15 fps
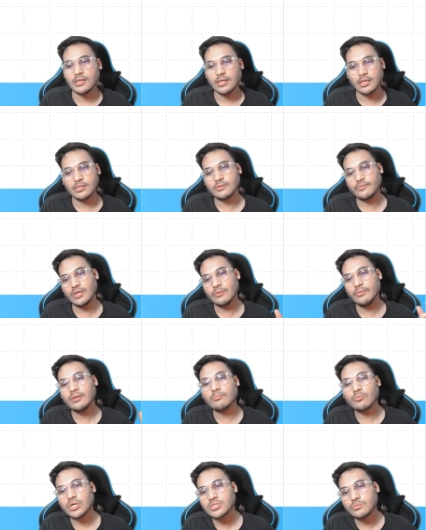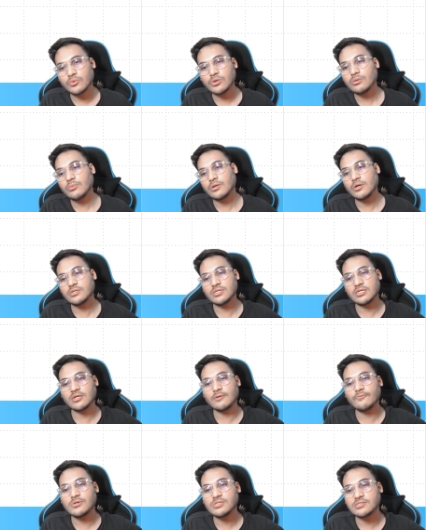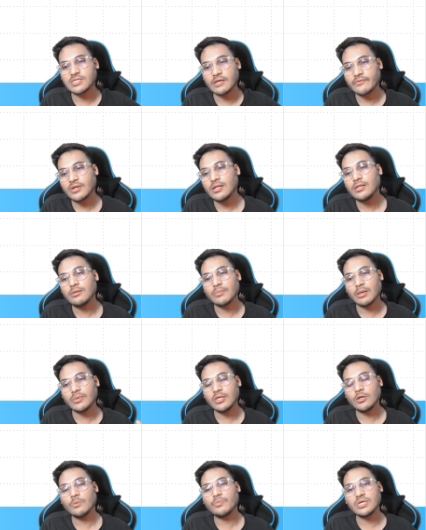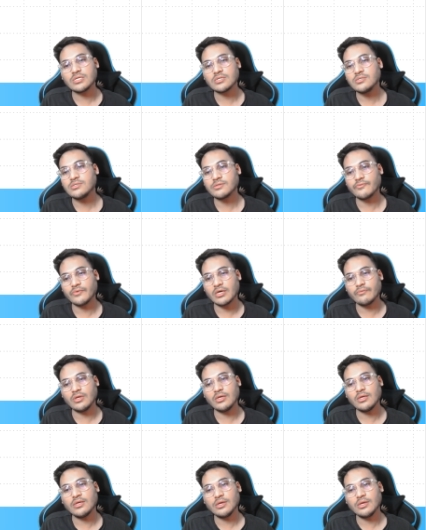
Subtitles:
it will be much more because it involves several memory operations where we